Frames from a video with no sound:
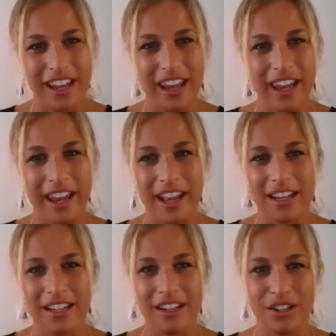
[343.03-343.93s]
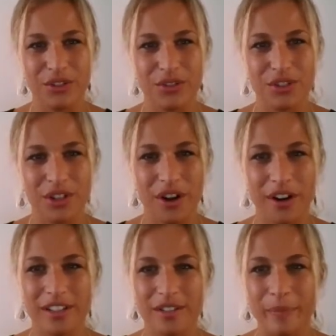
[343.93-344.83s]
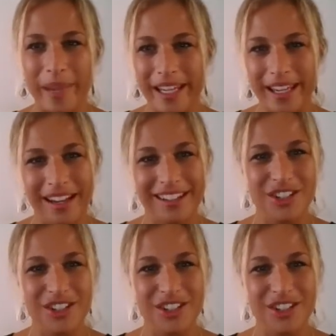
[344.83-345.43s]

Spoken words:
and you start making